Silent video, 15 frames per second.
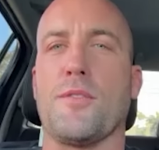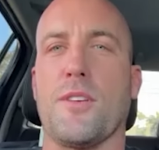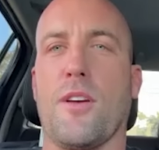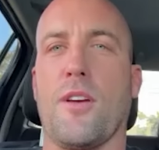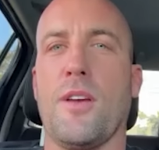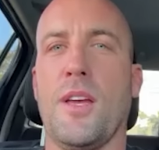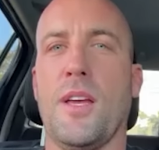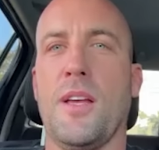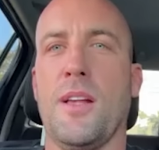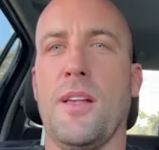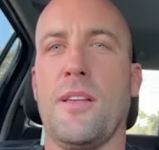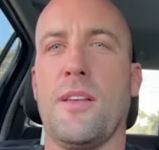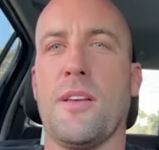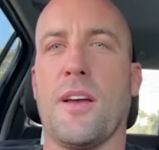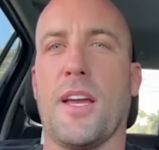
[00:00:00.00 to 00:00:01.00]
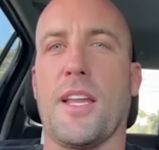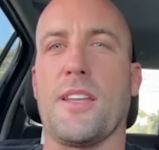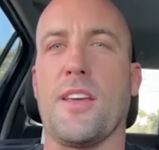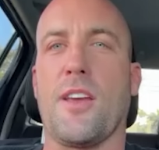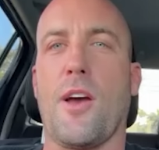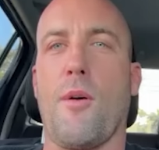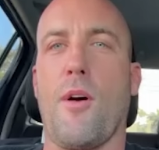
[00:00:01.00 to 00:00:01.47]
So I get
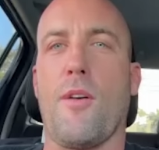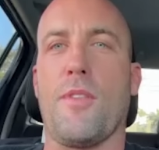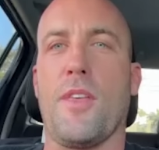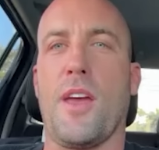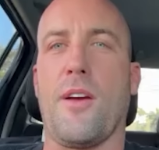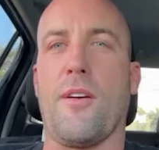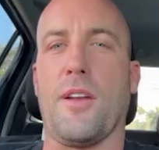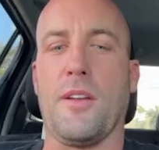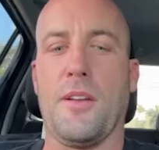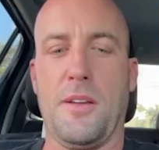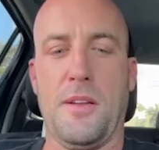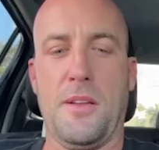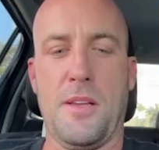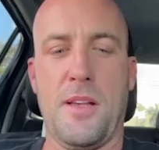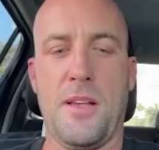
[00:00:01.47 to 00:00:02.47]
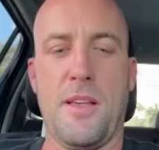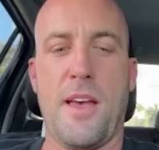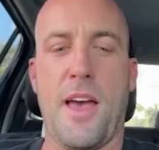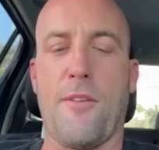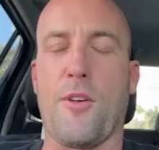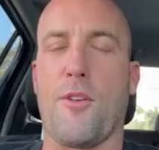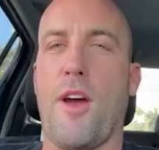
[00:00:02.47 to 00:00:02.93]
to go over there and
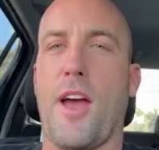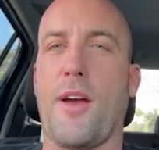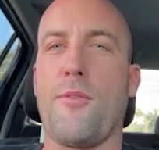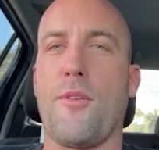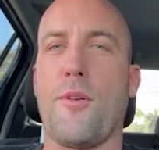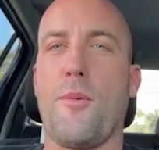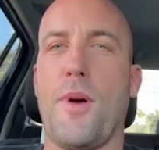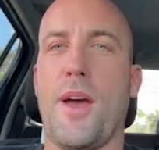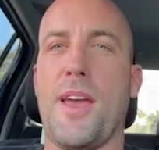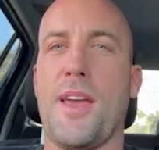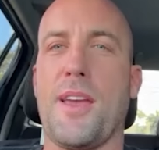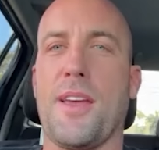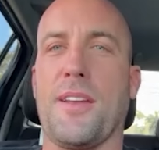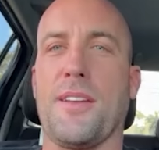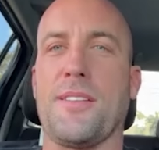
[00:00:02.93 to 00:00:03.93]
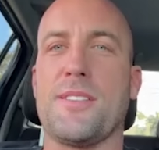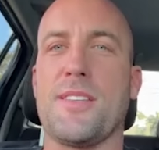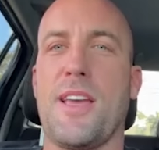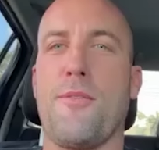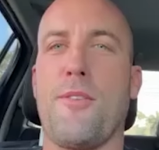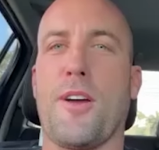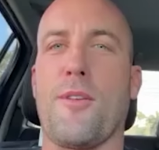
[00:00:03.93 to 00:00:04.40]
have a crack for a week and
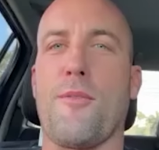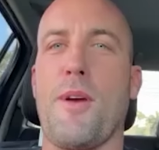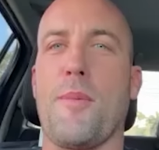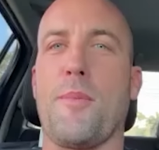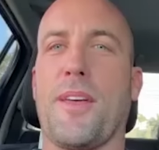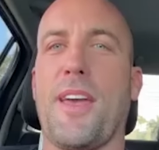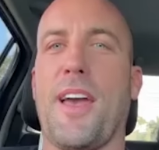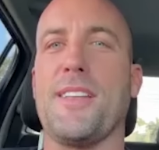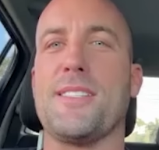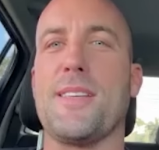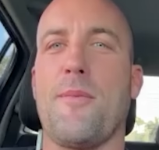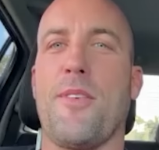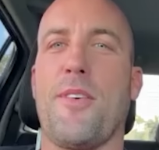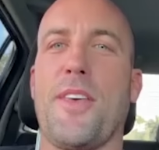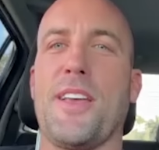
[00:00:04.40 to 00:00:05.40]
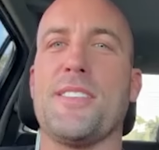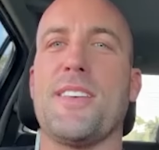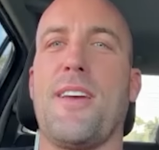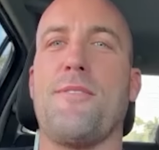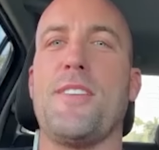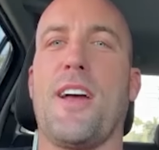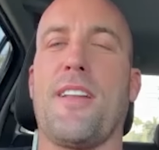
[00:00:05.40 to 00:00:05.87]
see if I can replicate some of the things
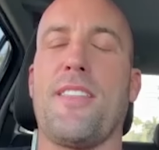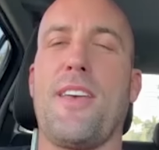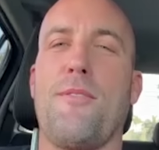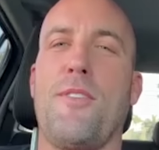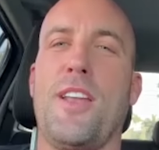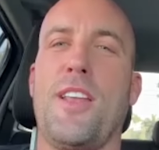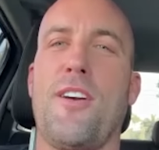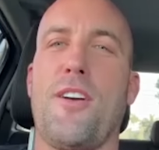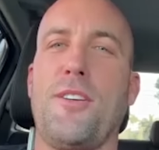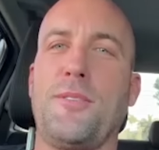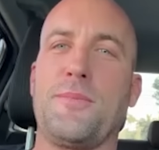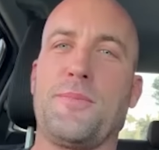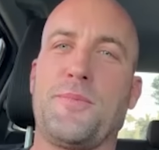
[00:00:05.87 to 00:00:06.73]
they've done in their video.